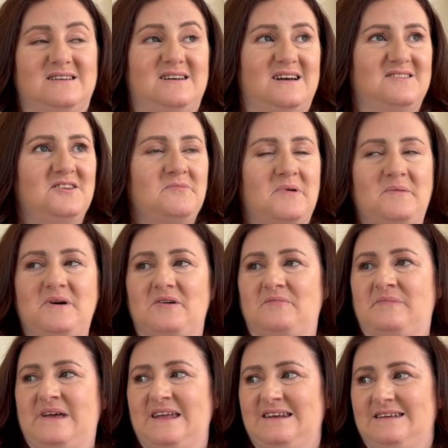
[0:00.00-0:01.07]
I don't remember how
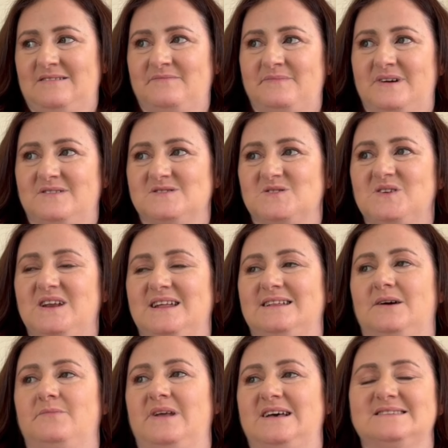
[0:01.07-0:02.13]
many. I was looking at
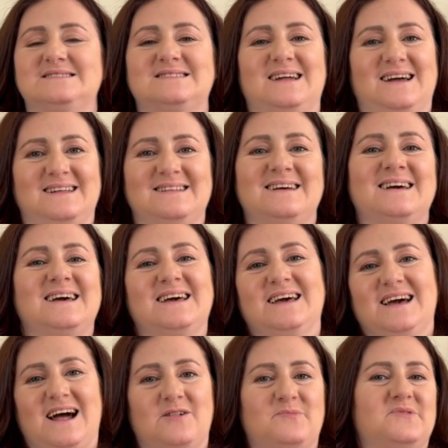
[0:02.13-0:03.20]
them last night.
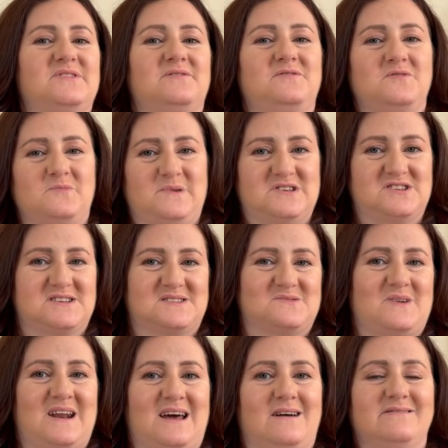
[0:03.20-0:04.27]
I'll put a few pictures
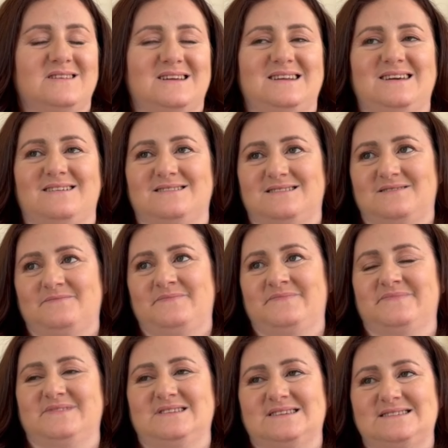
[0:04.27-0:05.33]
one after the other
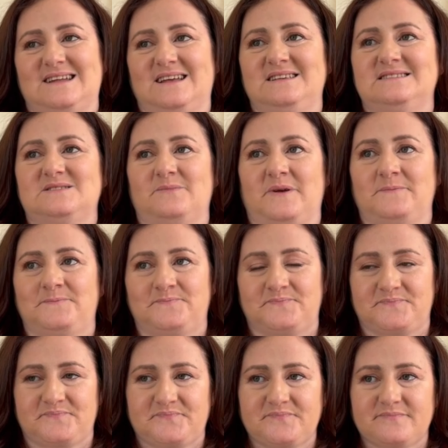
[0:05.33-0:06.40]
just next to me.
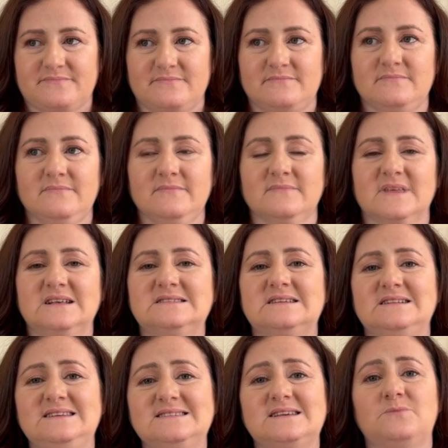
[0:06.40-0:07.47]
So
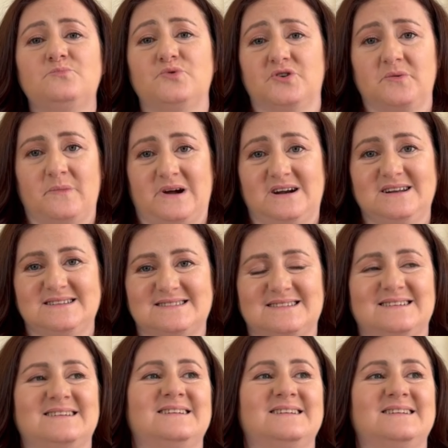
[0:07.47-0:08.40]
these are bookmarks,